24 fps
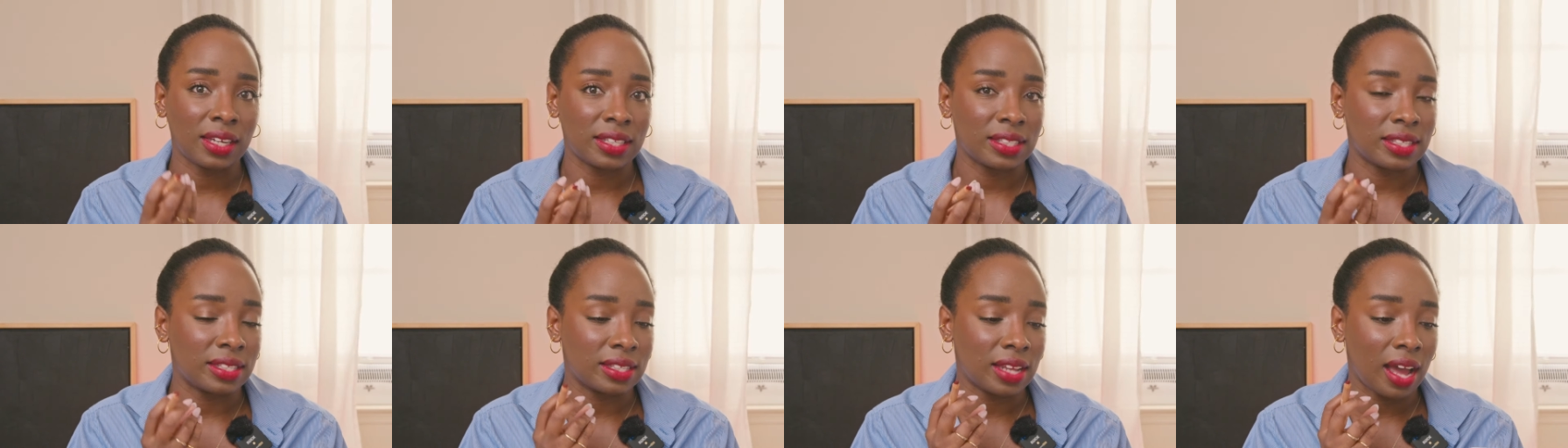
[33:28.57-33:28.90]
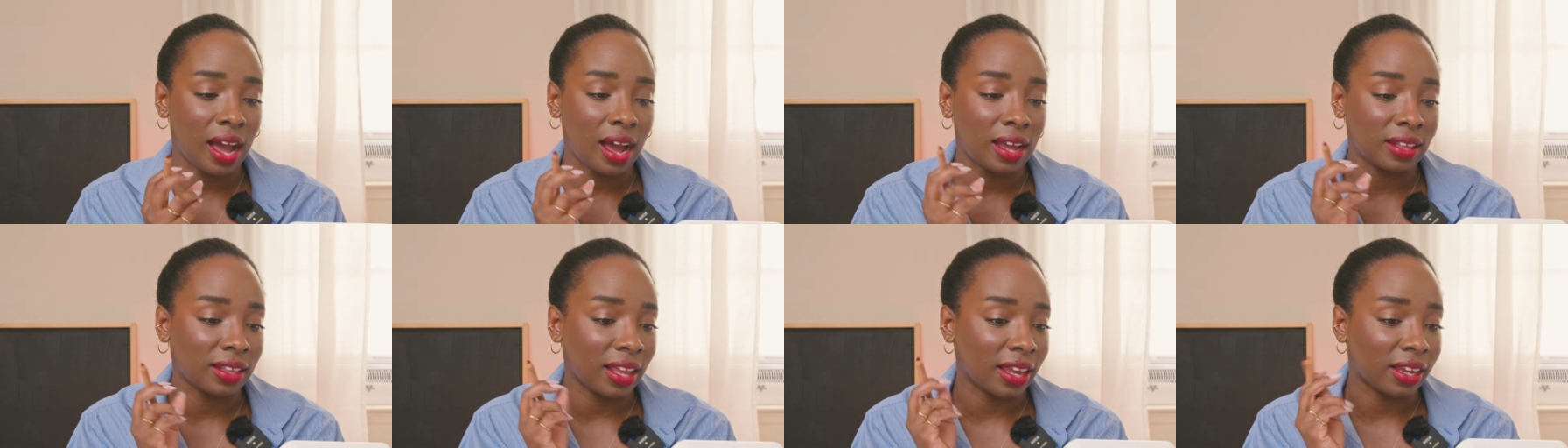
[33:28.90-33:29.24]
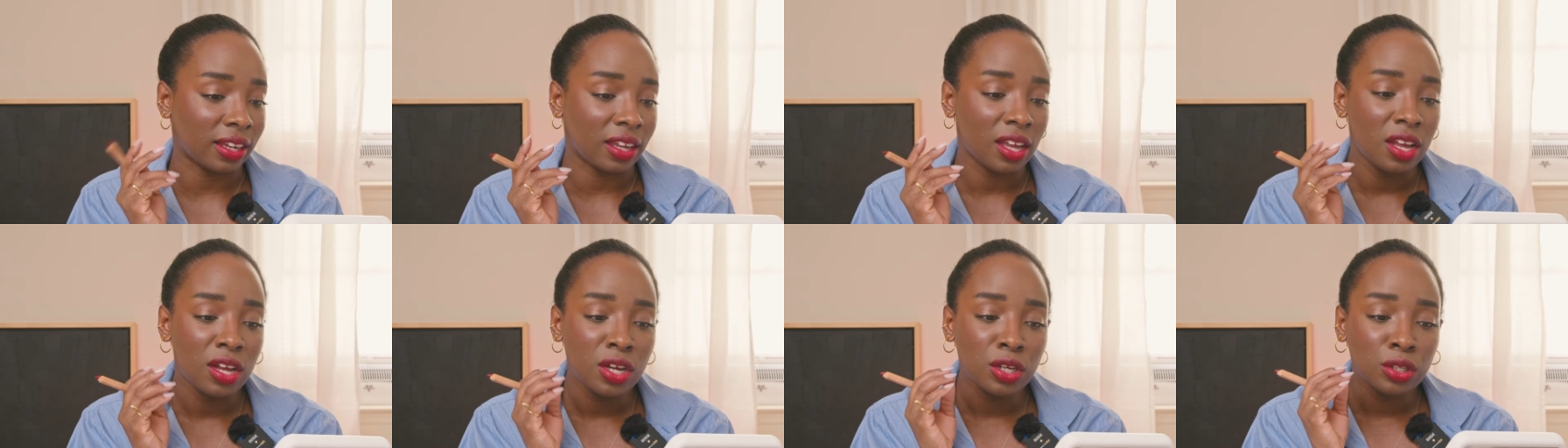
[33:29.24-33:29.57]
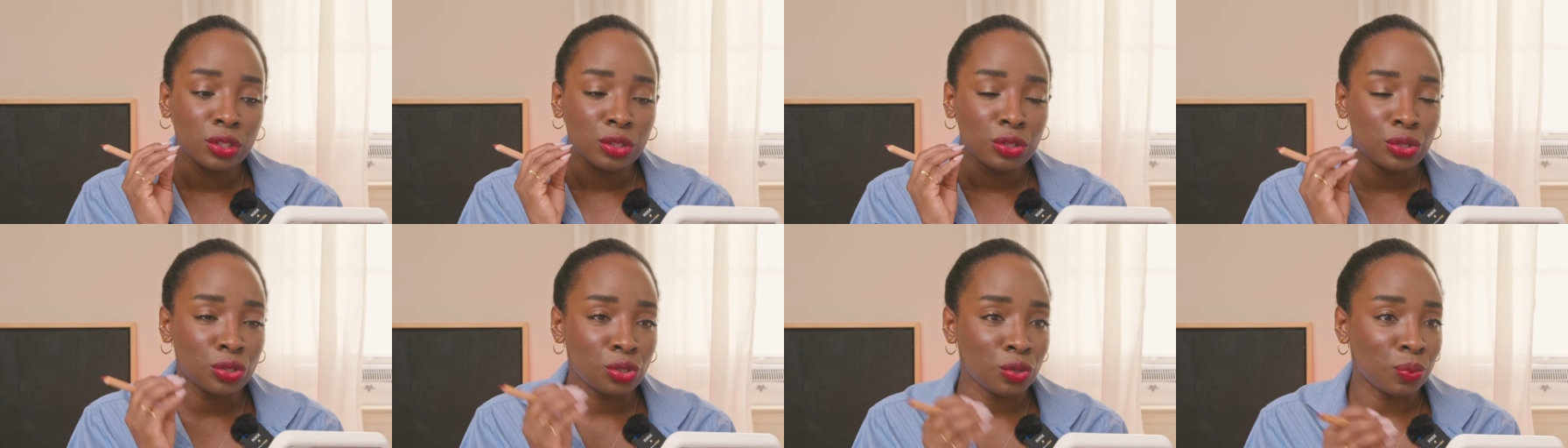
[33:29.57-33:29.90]
It's not like
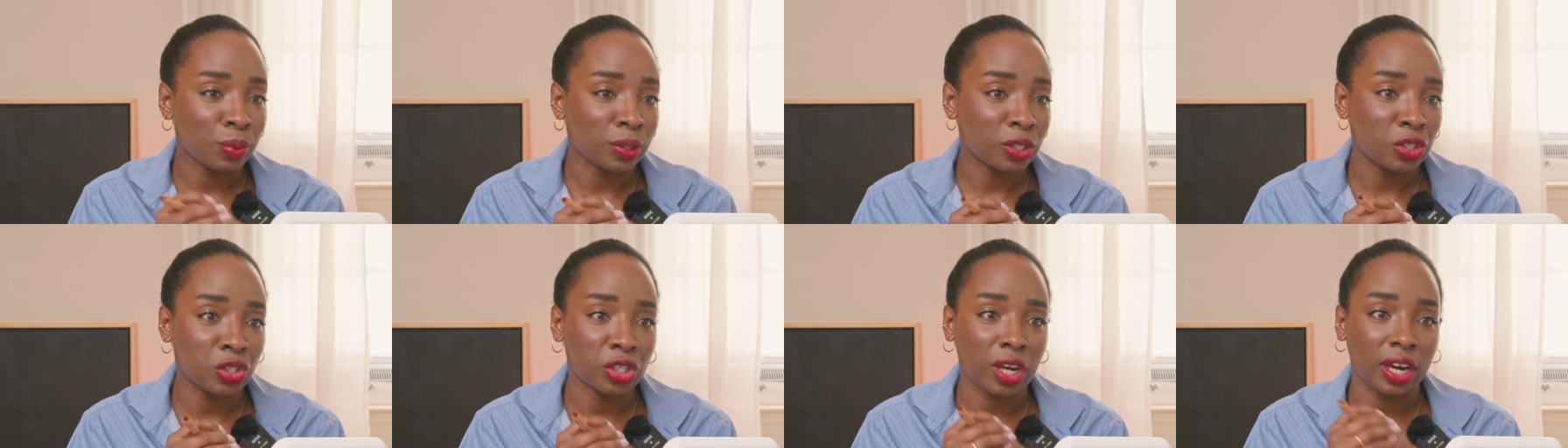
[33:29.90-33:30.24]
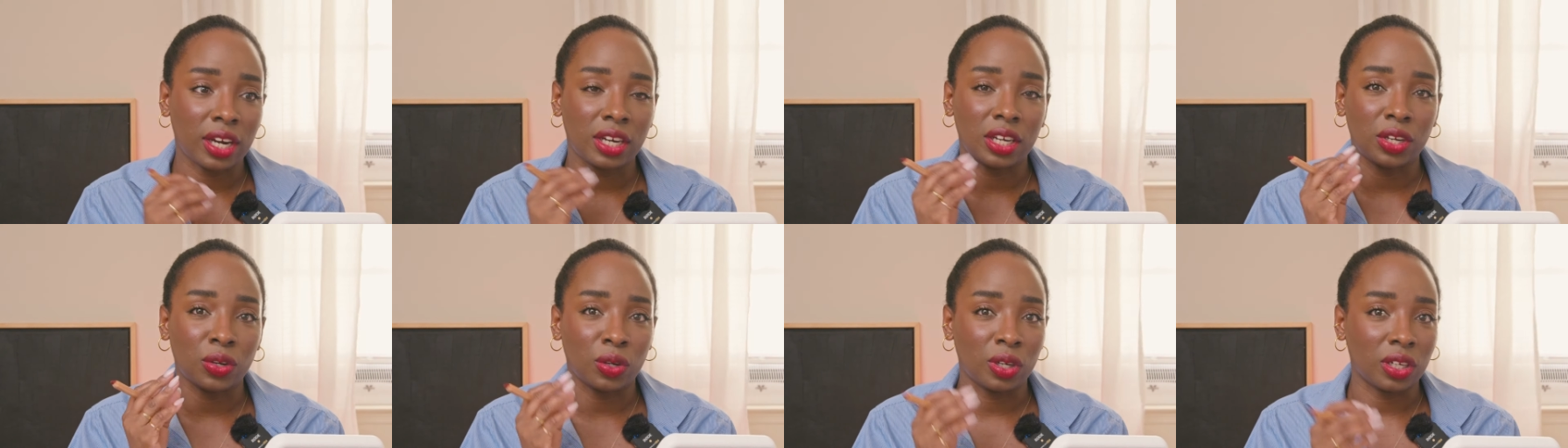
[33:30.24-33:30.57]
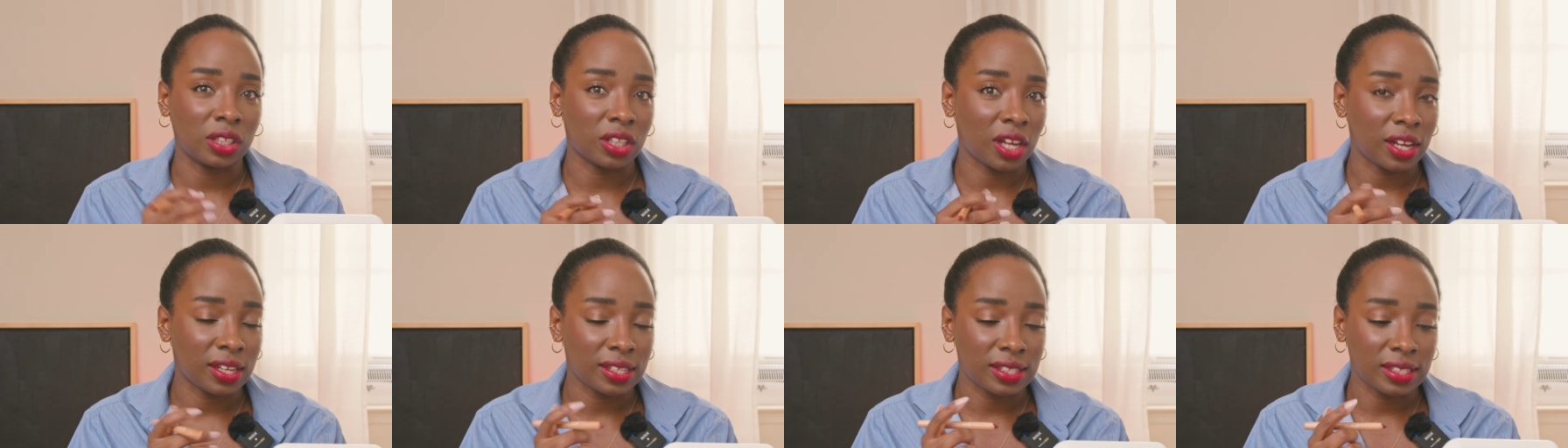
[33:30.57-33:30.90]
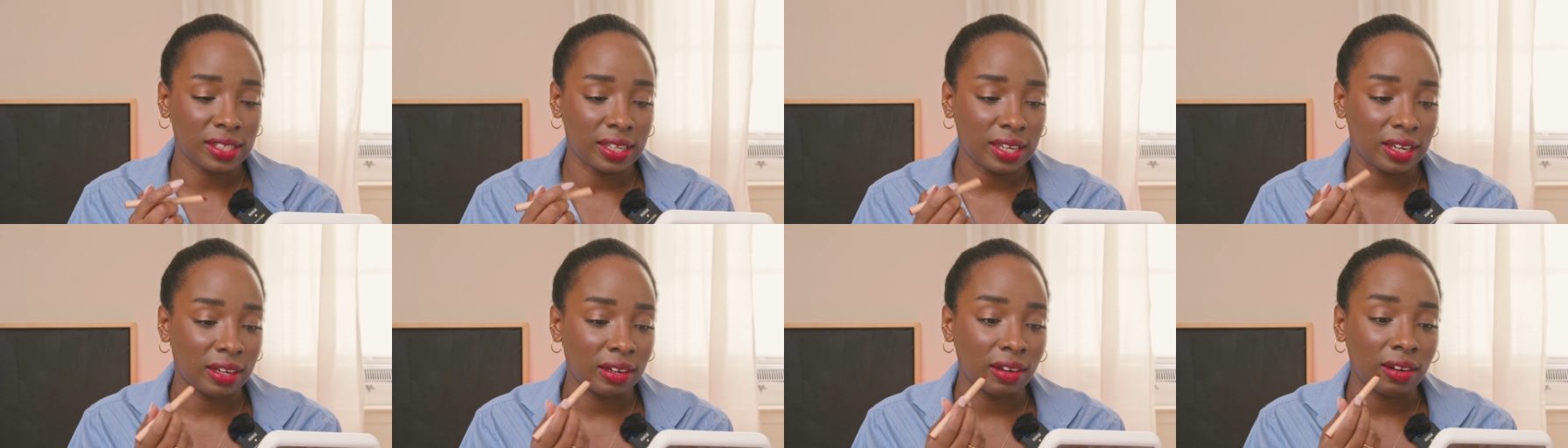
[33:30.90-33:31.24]
super shiny or
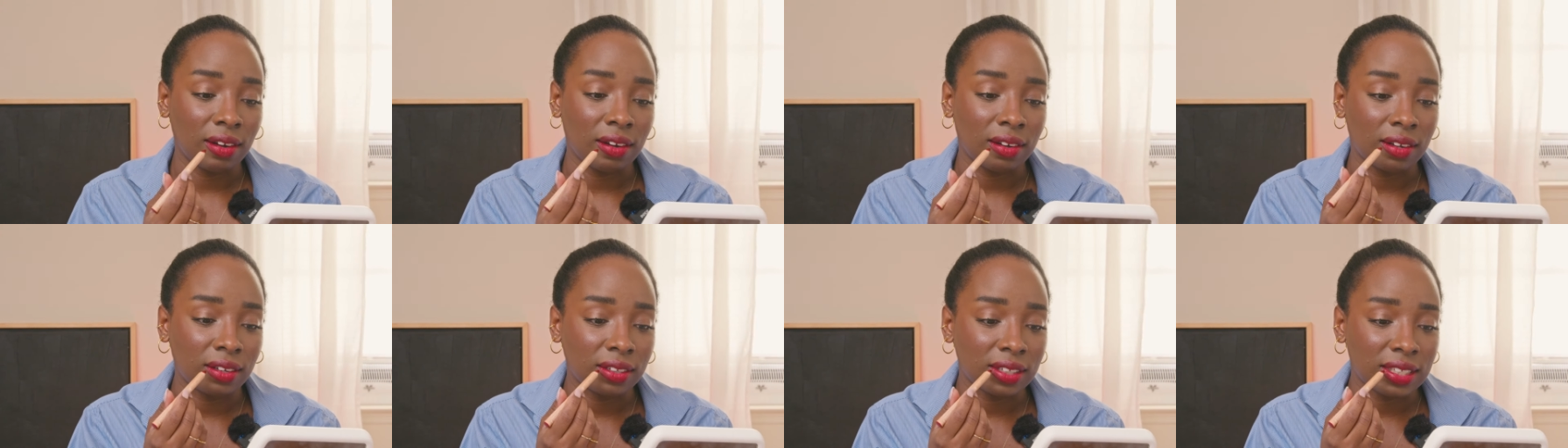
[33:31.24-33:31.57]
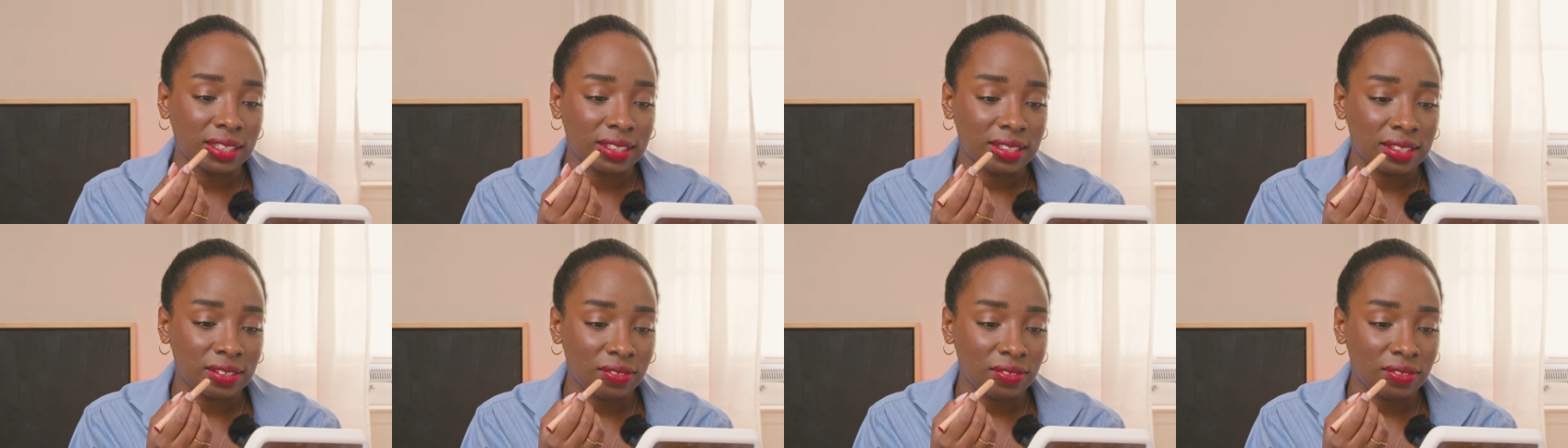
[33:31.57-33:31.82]
glossy at all.